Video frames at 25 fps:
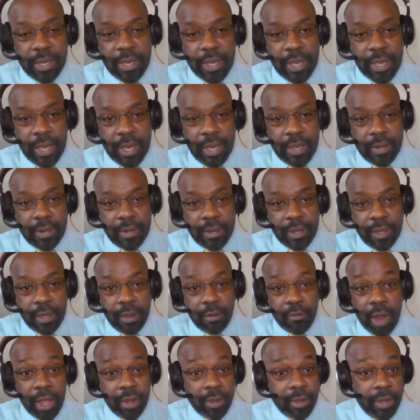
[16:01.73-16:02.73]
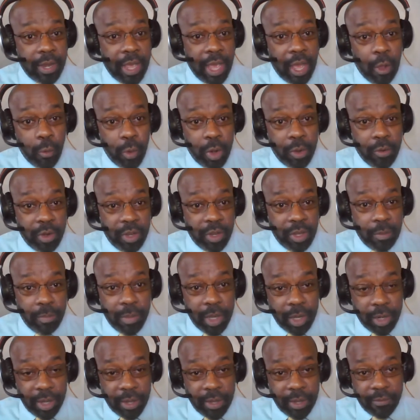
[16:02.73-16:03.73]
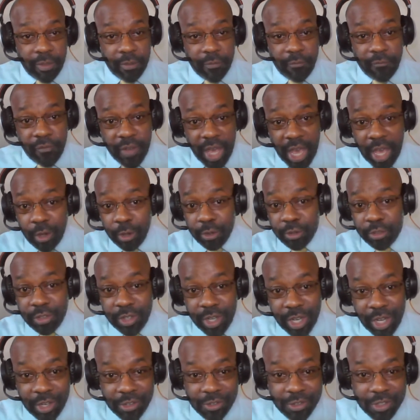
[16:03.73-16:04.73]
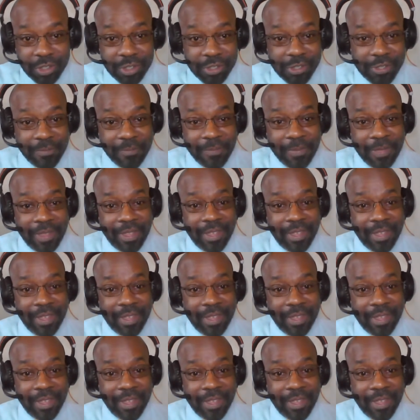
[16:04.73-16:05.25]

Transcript: And uh, right now, we're in the middle of the final stages